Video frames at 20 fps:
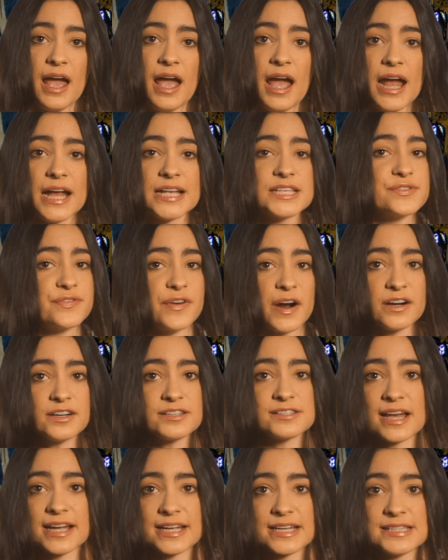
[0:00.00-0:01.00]
As far
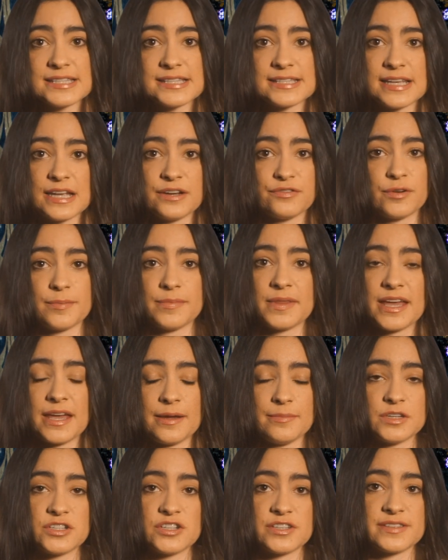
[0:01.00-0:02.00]
as I can see from the
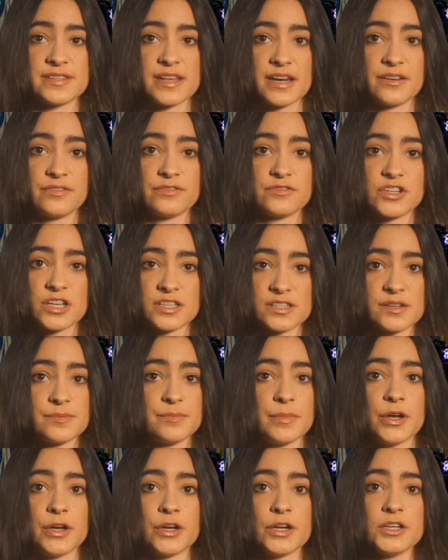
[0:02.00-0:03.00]
images that have just
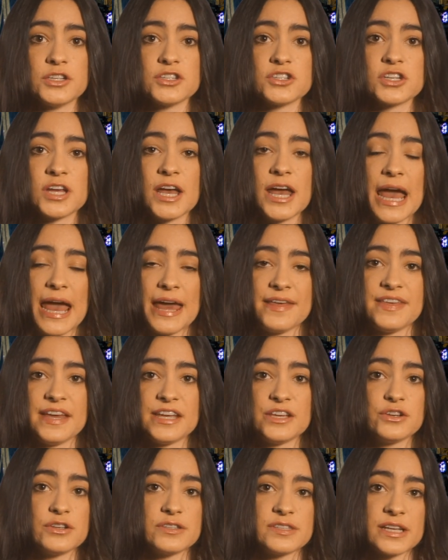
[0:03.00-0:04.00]
emerged, they're
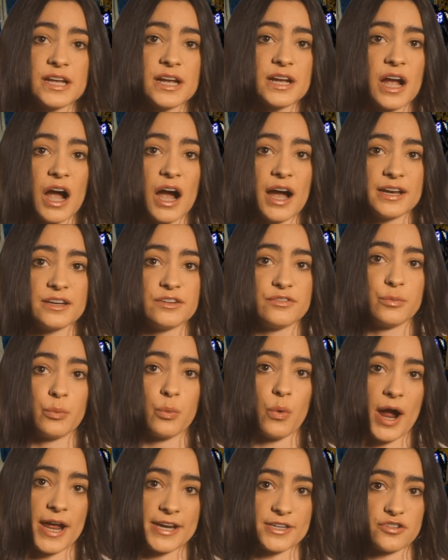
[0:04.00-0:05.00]
using a kind of
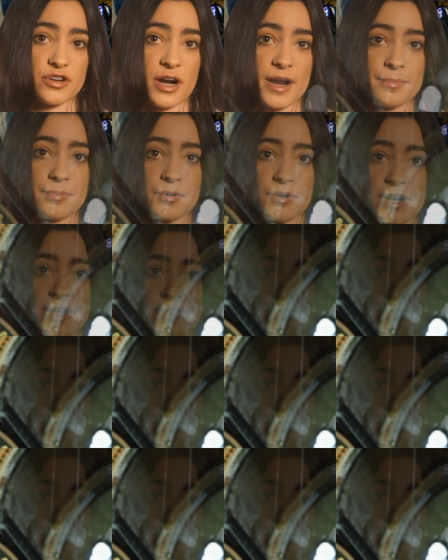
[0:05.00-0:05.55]
white drapery